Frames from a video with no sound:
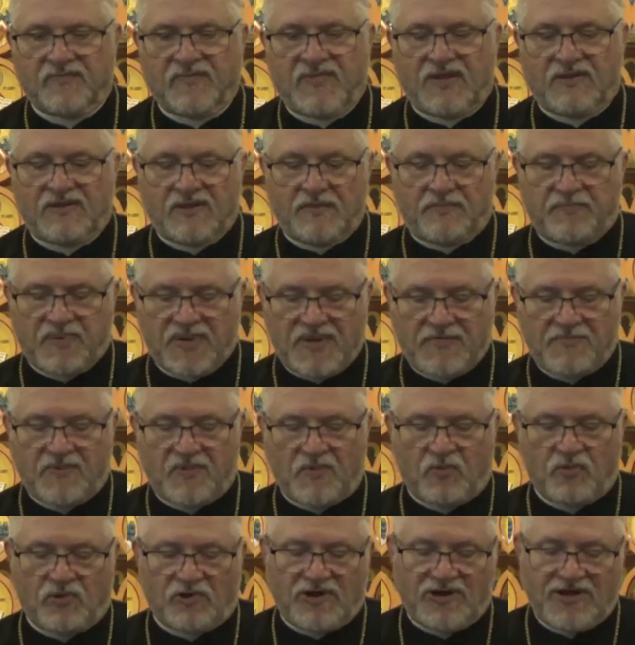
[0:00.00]
that the
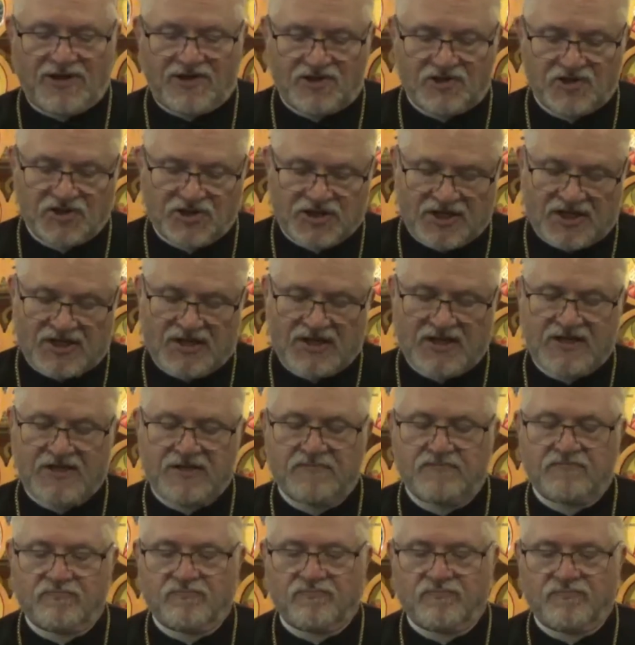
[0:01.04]
people were
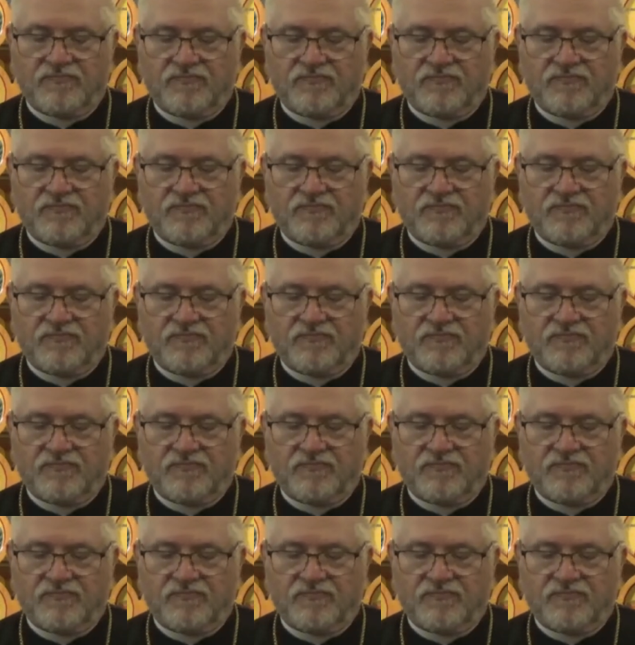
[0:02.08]
inside.